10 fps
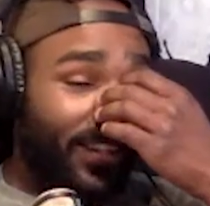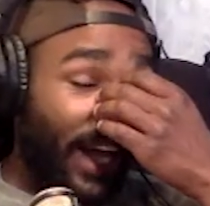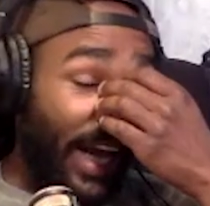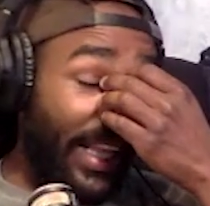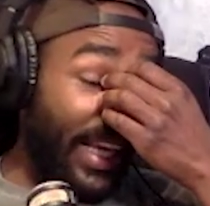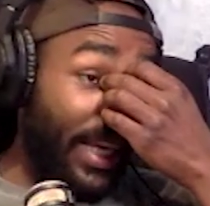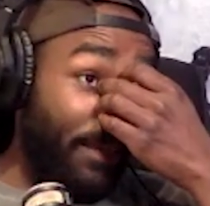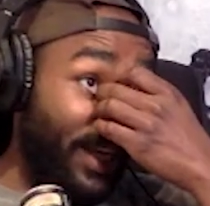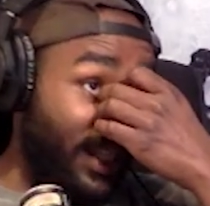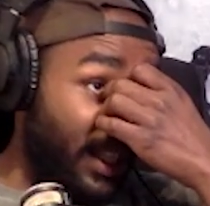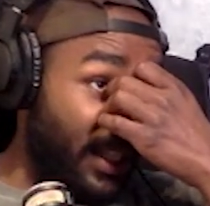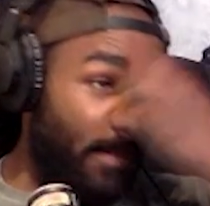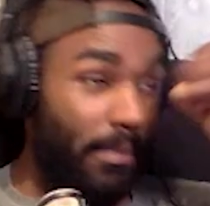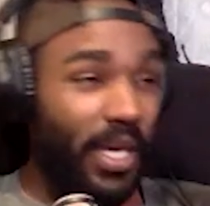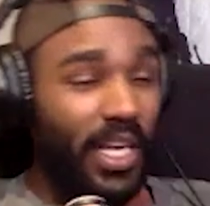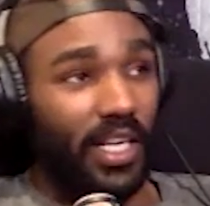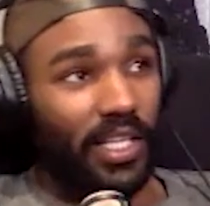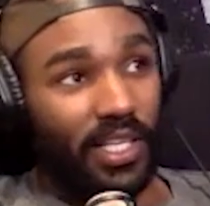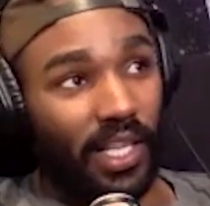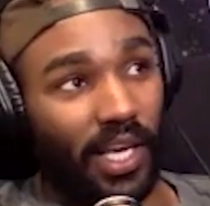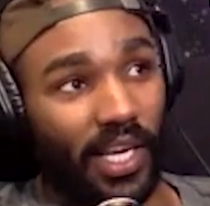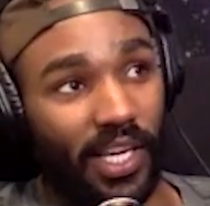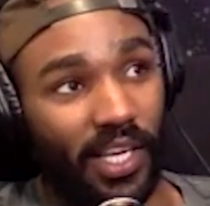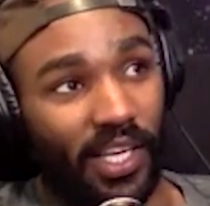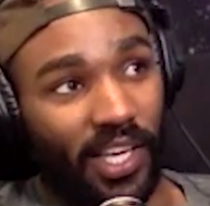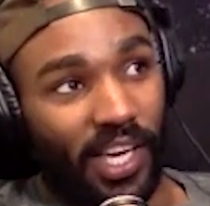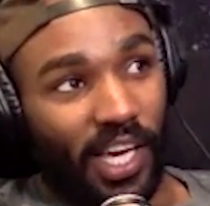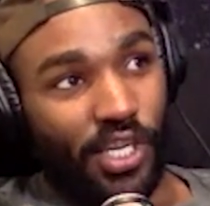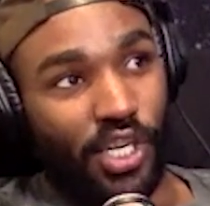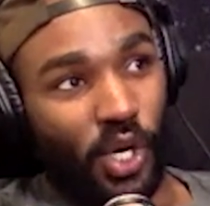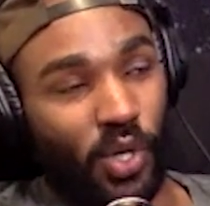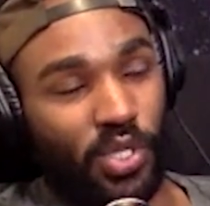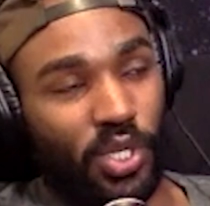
I like it because it's immediately like it shows